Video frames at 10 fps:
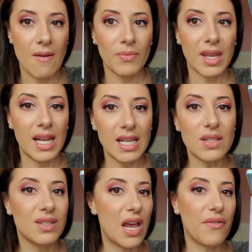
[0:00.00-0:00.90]
It
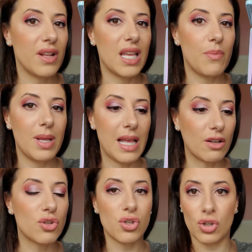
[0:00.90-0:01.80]
is definitely giving me
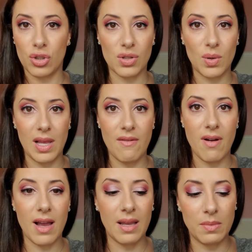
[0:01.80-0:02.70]
like Cirque du Soleil
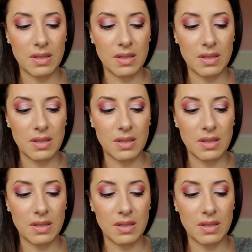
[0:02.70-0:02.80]
vibes.